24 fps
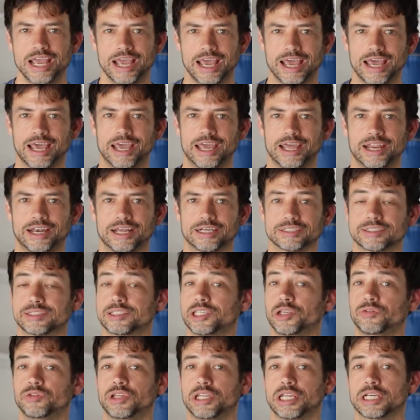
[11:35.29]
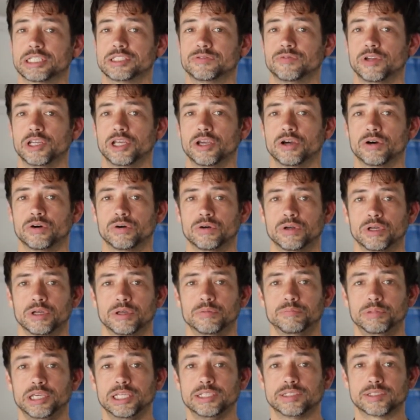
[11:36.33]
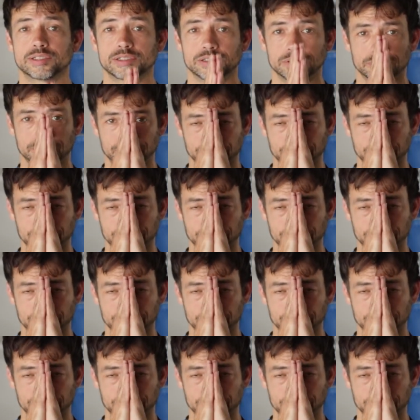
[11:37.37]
and I'll see you in the next video. Peace.